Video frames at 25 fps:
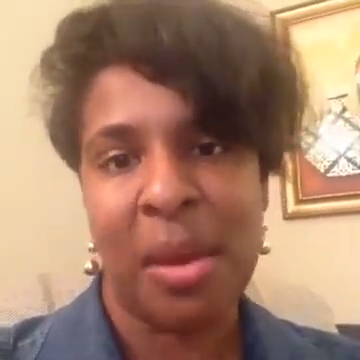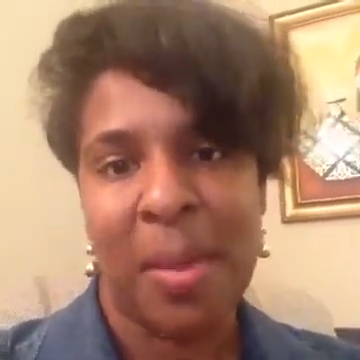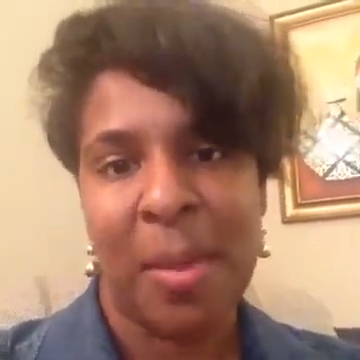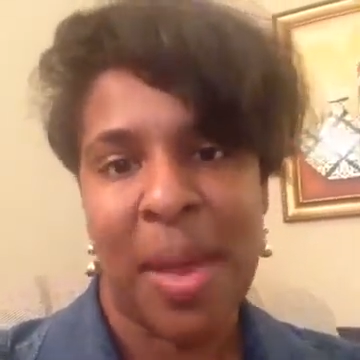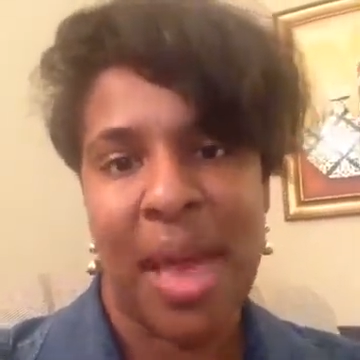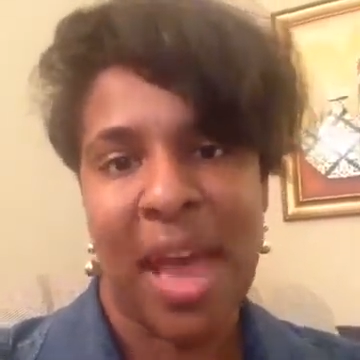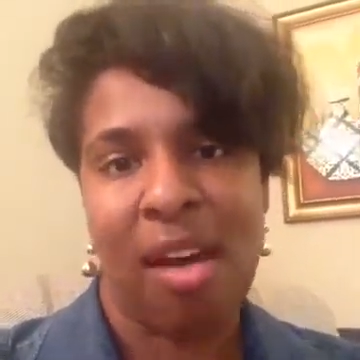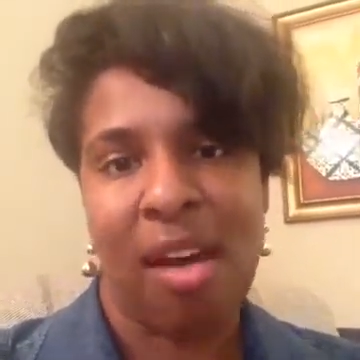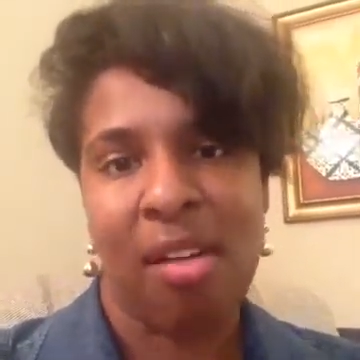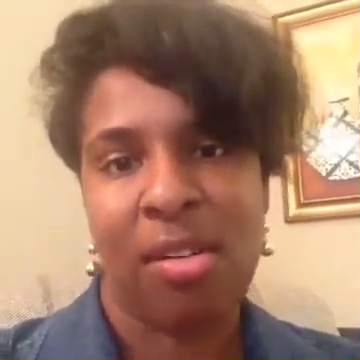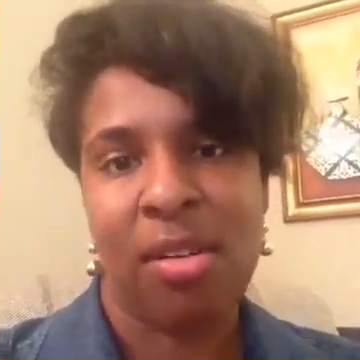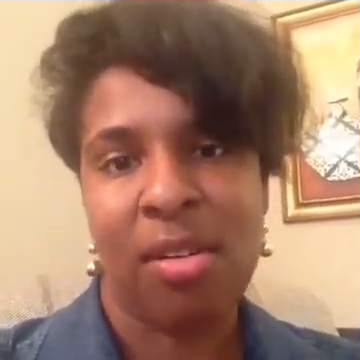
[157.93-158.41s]

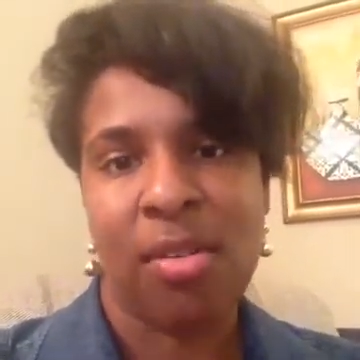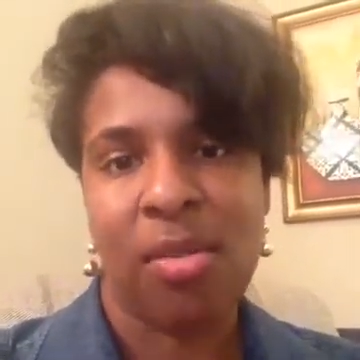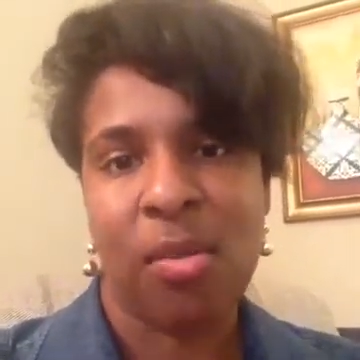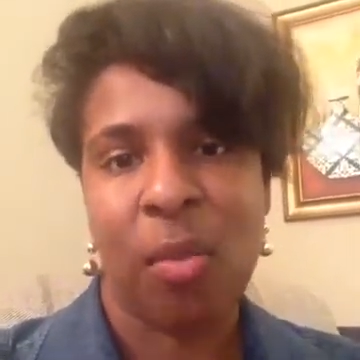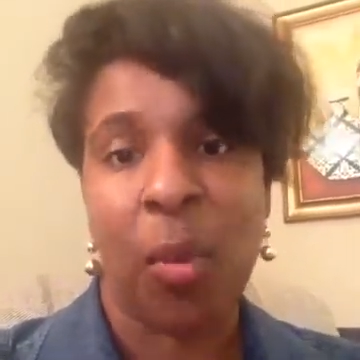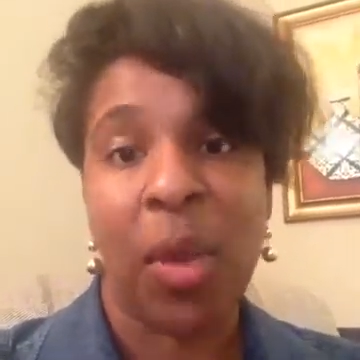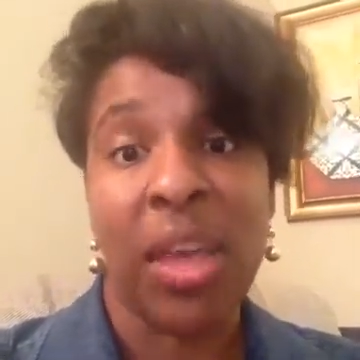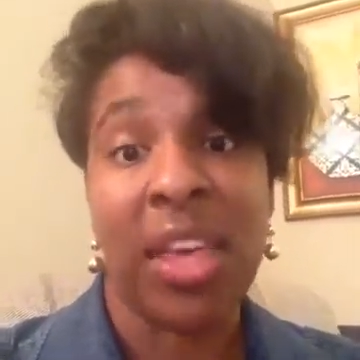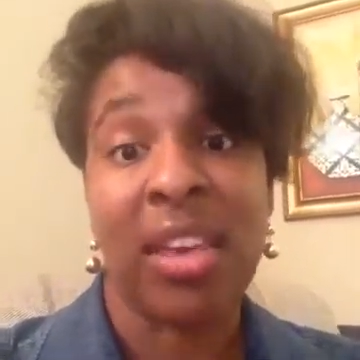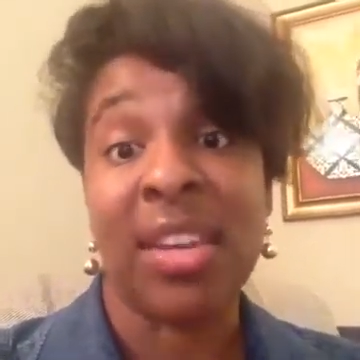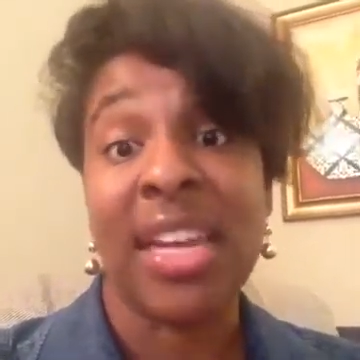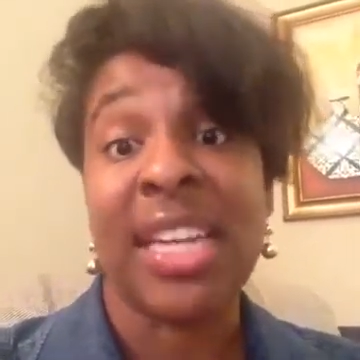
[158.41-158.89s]
about
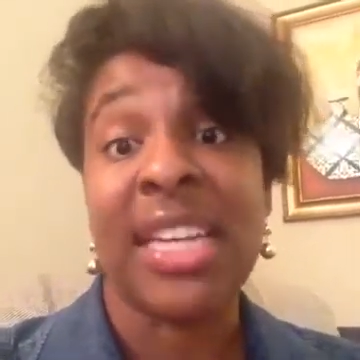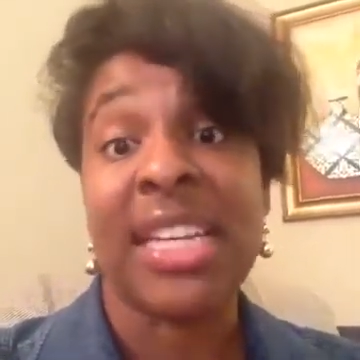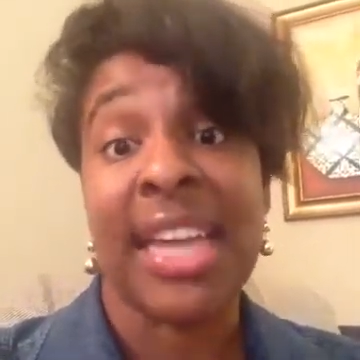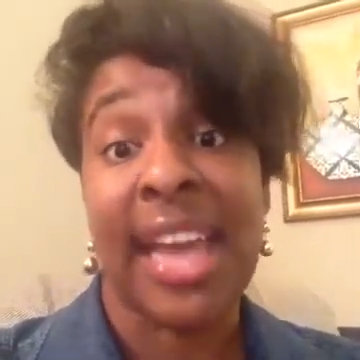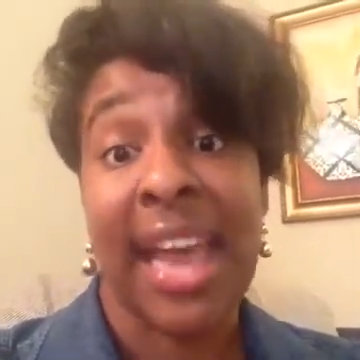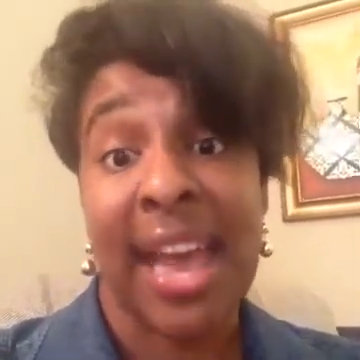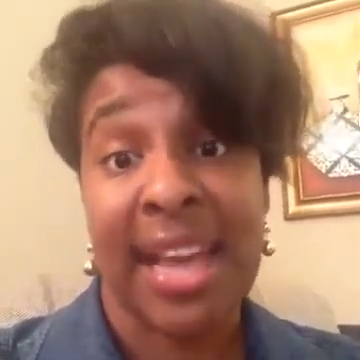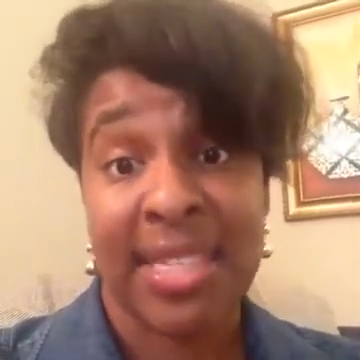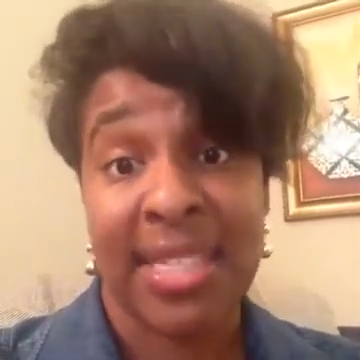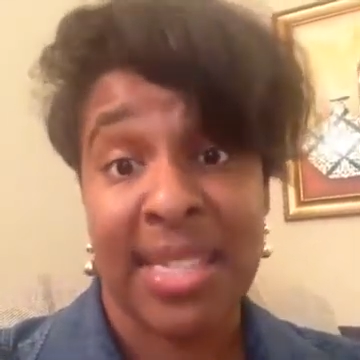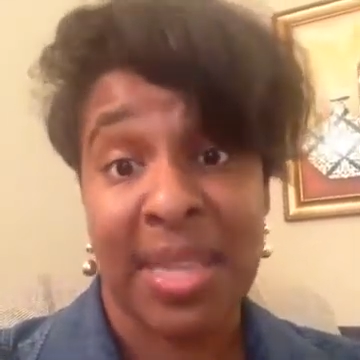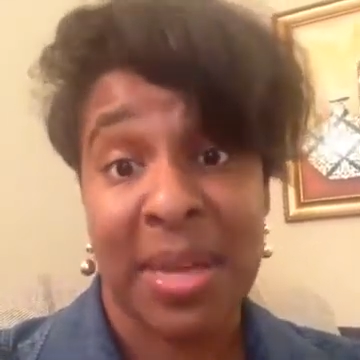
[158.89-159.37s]
when you need to
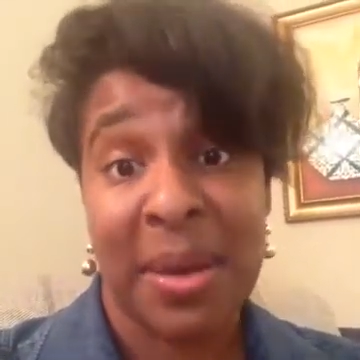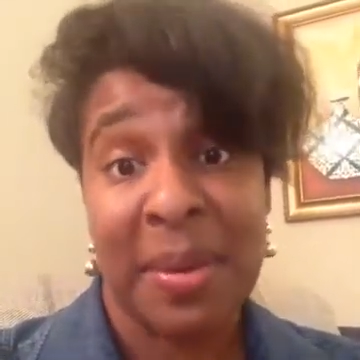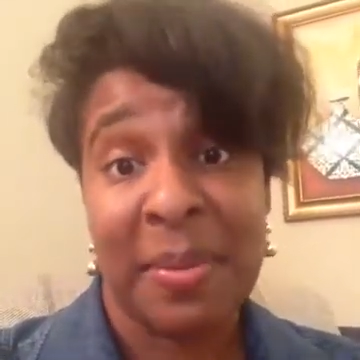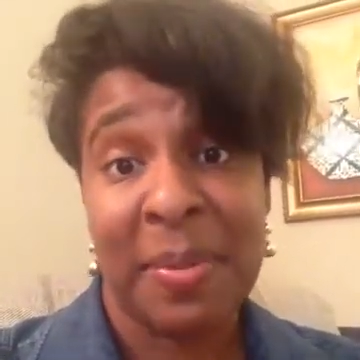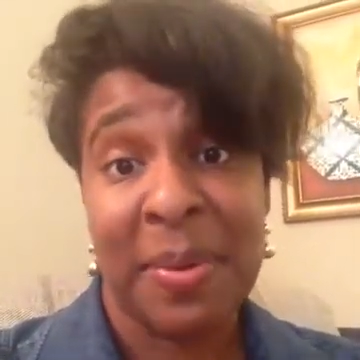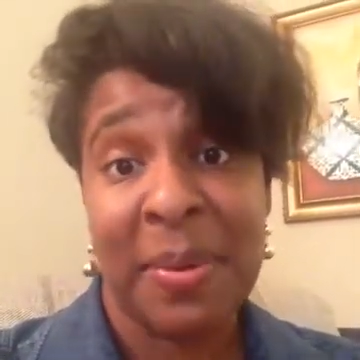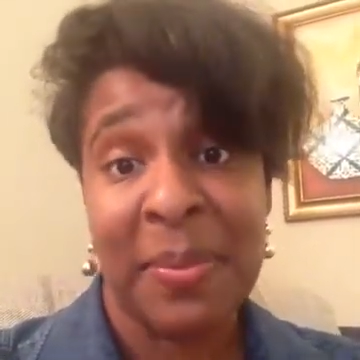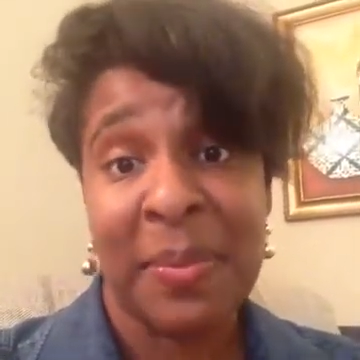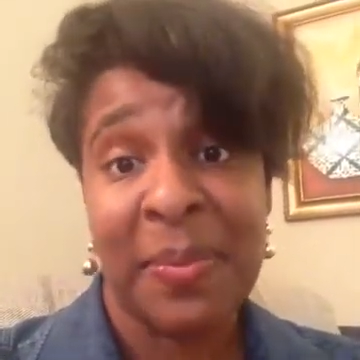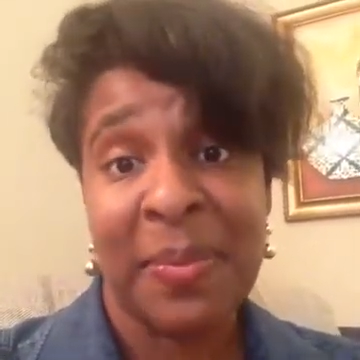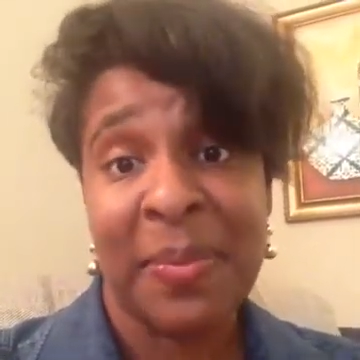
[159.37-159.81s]
gas up